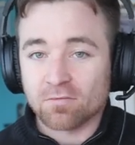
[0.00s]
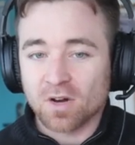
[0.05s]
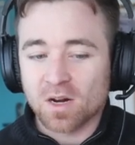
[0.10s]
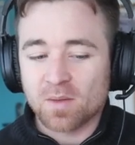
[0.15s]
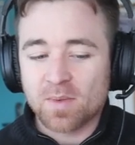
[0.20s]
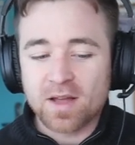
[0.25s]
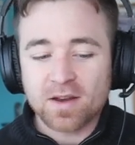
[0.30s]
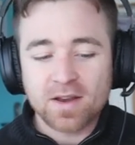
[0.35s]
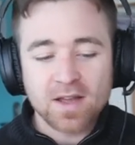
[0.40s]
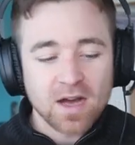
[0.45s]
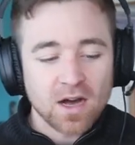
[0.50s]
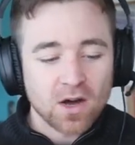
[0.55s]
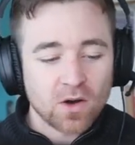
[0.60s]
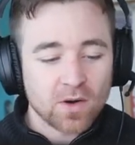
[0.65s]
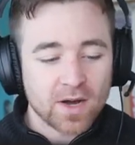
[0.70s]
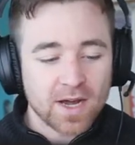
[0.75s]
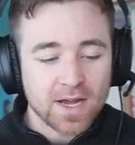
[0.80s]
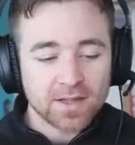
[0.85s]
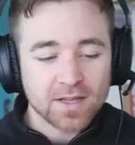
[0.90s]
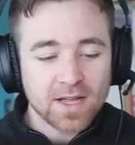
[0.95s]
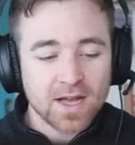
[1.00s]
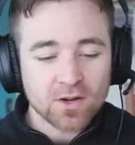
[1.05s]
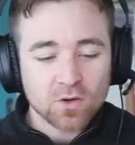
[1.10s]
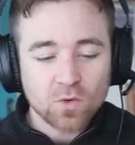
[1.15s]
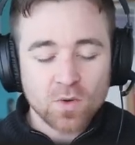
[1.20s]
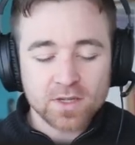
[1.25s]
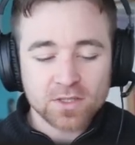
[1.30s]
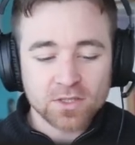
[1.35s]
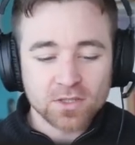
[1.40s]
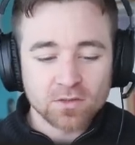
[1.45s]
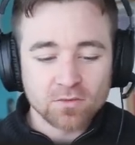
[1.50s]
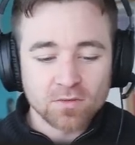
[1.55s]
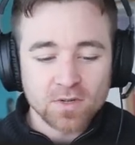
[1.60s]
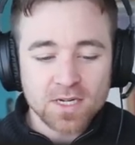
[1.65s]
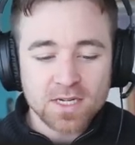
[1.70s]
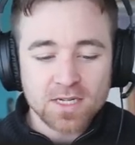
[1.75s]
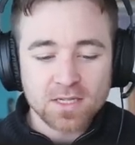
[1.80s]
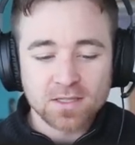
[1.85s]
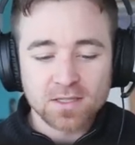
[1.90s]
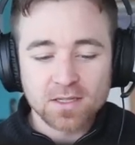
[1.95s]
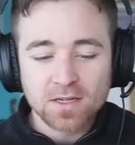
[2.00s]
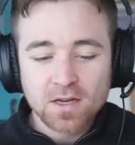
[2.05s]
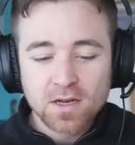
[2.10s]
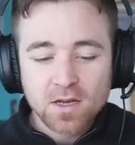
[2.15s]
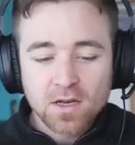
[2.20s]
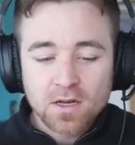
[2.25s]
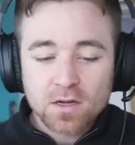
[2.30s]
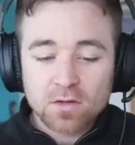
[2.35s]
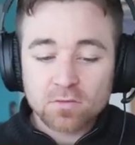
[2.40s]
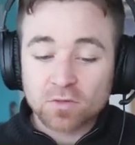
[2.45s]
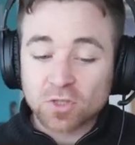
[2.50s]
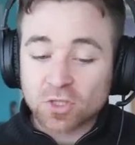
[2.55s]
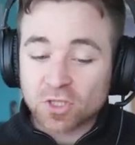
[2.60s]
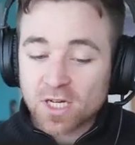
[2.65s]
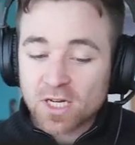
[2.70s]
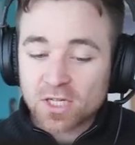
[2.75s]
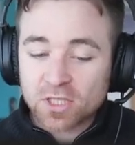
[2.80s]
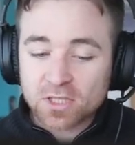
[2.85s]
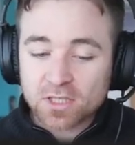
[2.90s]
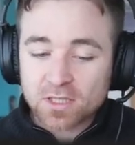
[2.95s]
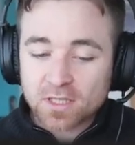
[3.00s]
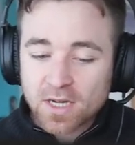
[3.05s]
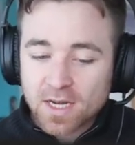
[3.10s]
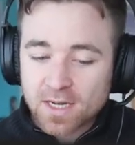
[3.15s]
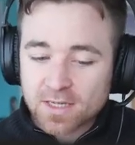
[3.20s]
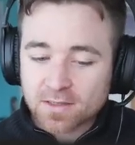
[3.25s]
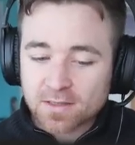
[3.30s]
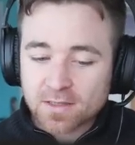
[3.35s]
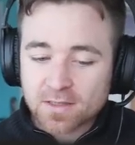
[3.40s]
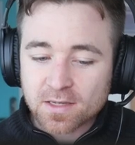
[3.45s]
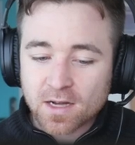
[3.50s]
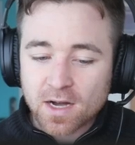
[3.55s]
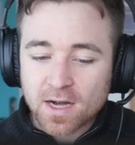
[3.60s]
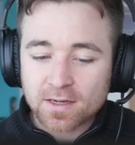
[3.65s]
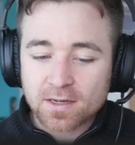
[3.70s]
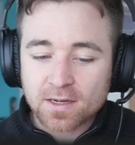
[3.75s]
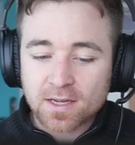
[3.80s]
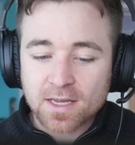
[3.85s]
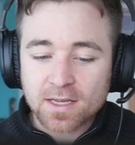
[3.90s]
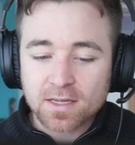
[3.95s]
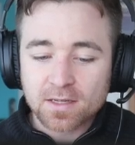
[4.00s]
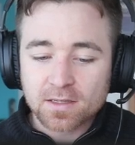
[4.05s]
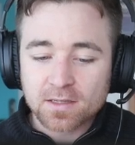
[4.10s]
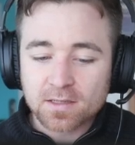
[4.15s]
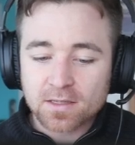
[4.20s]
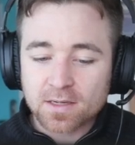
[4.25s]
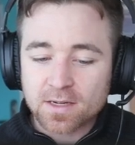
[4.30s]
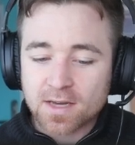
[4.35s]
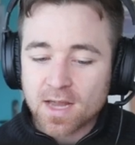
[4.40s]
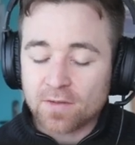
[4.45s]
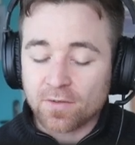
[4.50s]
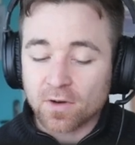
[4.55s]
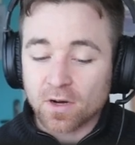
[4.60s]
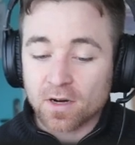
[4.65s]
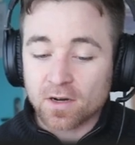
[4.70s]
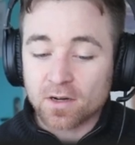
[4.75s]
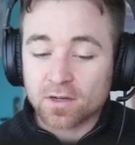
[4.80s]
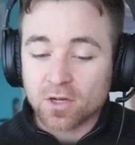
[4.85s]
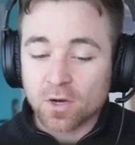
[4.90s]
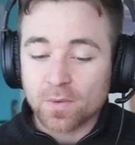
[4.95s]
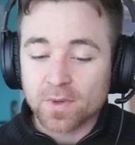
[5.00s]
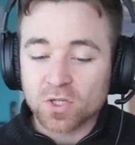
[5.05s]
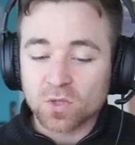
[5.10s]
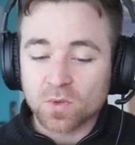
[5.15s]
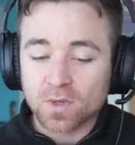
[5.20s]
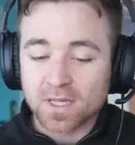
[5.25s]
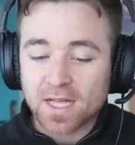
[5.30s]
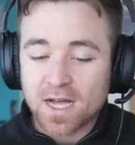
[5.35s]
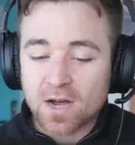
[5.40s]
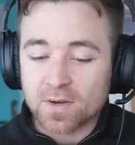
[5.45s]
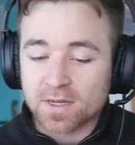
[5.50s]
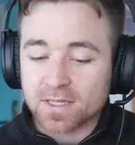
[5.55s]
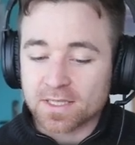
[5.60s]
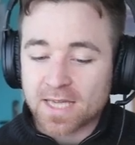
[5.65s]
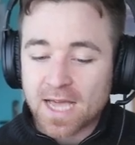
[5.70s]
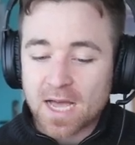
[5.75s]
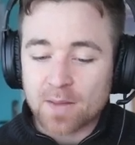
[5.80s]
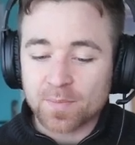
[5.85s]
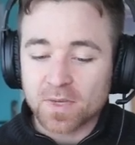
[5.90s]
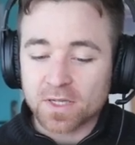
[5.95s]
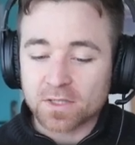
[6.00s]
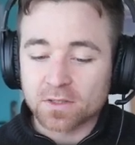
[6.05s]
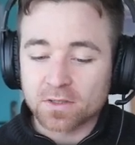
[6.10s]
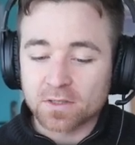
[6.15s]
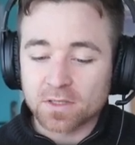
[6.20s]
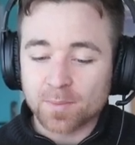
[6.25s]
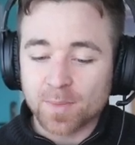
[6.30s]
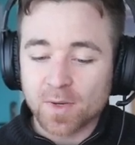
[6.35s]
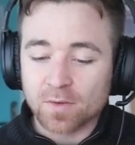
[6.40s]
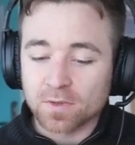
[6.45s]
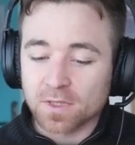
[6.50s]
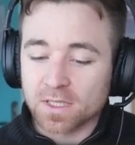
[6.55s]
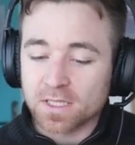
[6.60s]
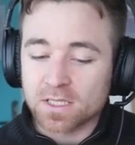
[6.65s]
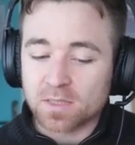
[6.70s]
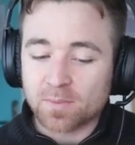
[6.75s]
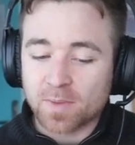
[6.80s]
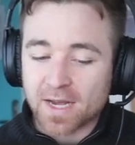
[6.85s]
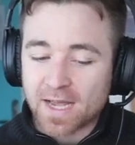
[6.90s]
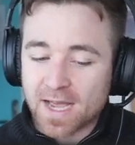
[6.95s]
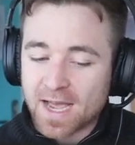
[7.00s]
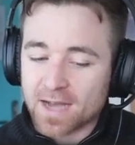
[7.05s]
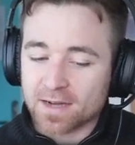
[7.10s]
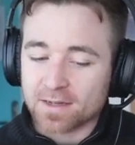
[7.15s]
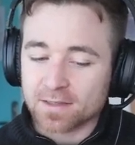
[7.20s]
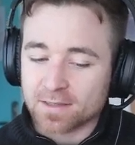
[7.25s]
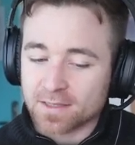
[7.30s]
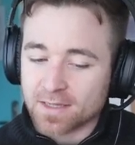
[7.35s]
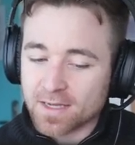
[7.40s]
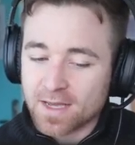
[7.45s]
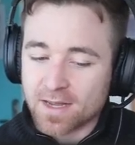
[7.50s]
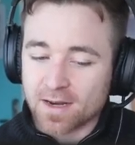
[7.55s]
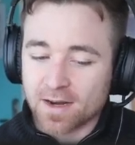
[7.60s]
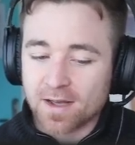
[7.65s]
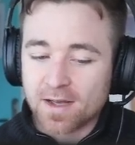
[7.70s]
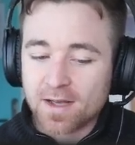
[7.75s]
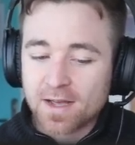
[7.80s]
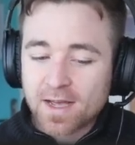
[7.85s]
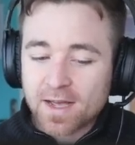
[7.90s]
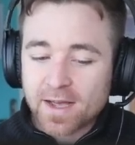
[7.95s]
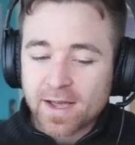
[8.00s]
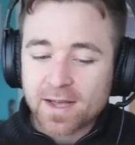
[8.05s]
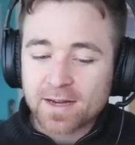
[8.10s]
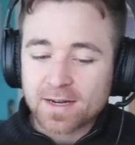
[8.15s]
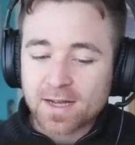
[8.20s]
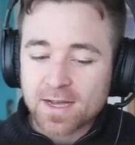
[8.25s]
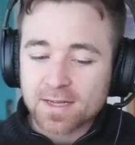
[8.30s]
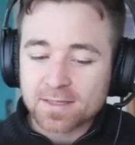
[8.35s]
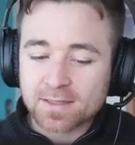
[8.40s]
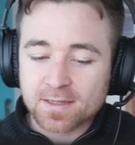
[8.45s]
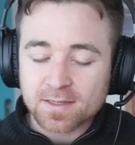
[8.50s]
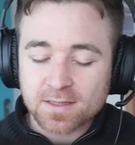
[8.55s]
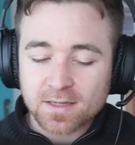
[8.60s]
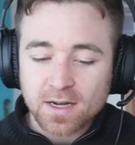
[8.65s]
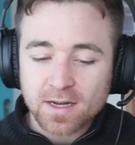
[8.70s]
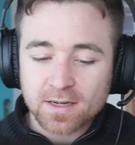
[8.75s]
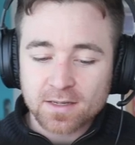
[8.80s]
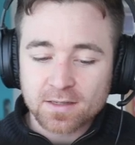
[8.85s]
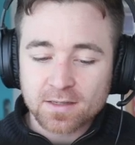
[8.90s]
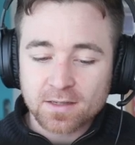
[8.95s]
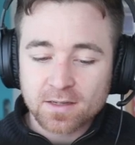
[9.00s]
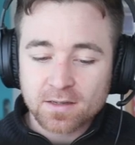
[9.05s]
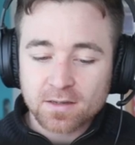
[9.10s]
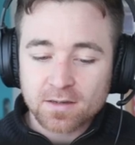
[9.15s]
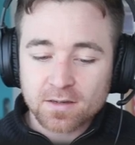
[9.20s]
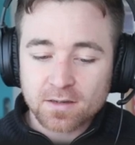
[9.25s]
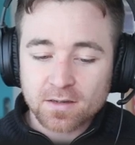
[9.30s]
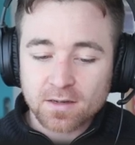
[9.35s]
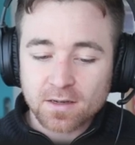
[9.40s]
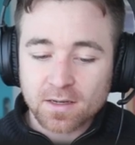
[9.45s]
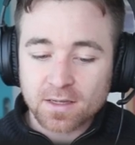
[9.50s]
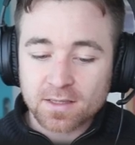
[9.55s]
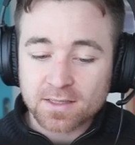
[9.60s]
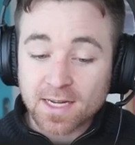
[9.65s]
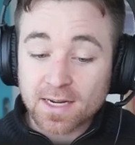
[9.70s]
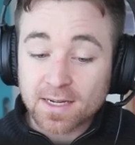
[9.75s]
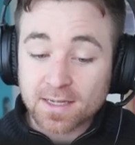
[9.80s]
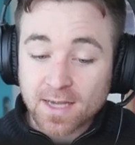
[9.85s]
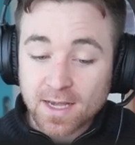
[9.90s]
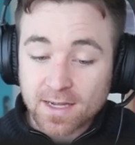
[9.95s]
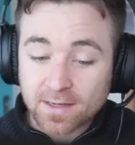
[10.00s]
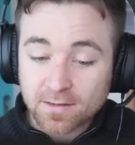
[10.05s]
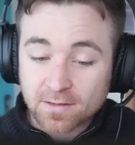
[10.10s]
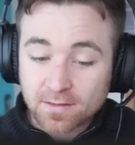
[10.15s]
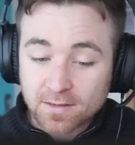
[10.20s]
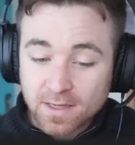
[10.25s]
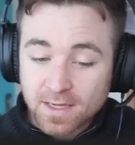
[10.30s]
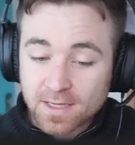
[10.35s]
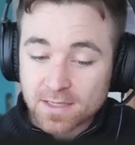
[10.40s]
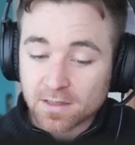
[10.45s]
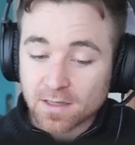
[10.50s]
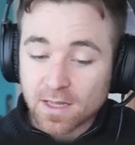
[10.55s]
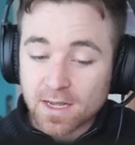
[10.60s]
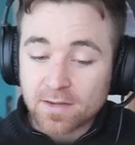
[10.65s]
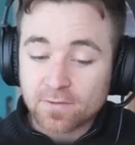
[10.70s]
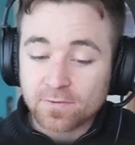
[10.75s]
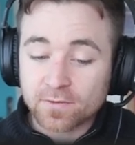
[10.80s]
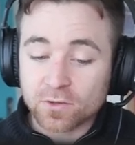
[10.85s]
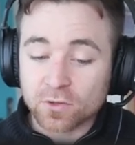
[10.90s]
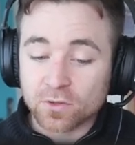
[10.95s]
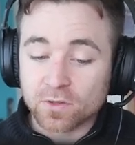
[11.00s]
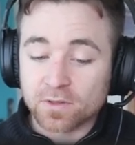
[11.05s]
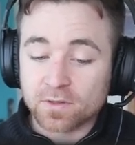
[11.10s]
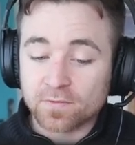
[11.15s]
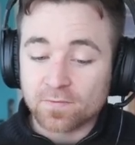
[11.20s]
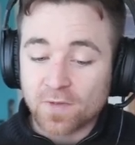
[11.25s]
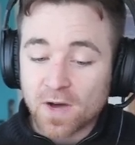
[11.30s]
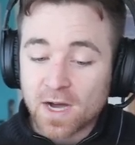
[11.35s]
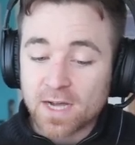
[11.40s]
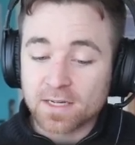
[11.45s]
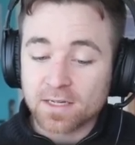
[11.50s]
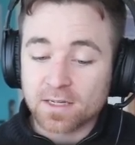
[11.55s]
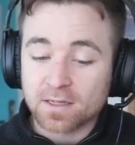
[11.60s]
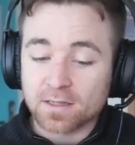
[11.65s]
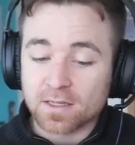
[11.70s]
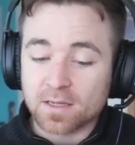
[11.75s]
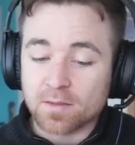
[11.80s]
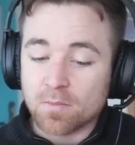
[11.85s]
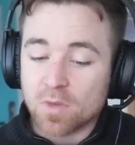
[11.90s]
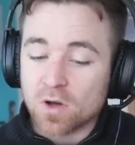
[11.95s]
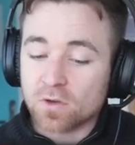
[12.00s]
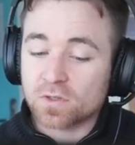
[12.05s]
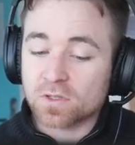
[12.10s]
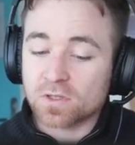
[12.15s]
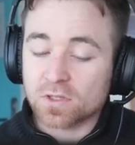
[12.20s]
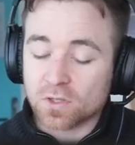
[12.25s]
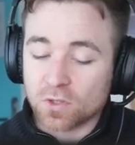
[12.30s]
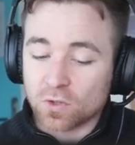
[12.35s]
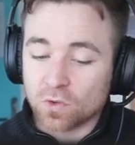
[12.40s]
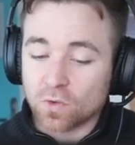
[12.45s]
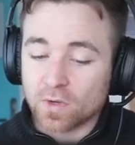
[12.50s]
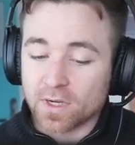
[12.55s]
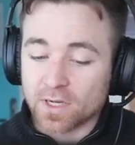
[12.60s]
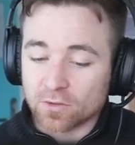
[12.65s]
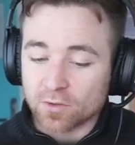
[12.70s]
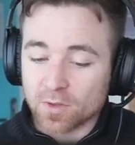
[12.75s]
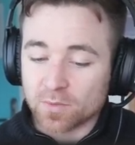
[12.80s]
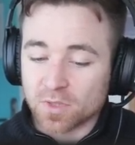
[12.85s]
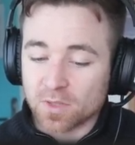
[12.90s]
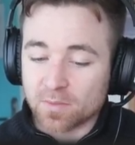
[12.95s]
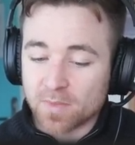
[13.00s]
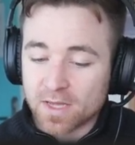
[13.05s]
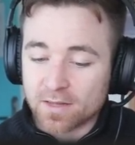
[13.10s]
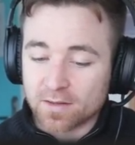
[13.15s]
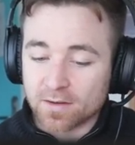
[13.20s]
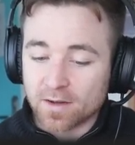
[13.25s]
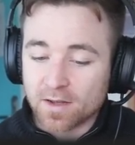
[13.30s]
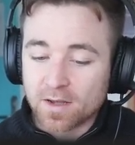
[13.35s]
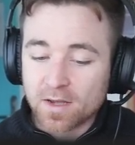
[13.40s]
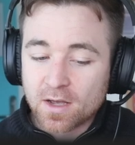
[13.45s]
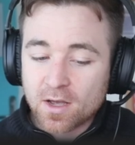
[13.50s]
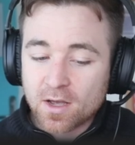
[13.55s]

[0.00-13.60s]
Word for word: right about now, and that question reads, Rajesh has decided he is never going to allow his cat pictures to be released by hackers again, and has decided uh, dedicated his life to finding the most secure encryption method.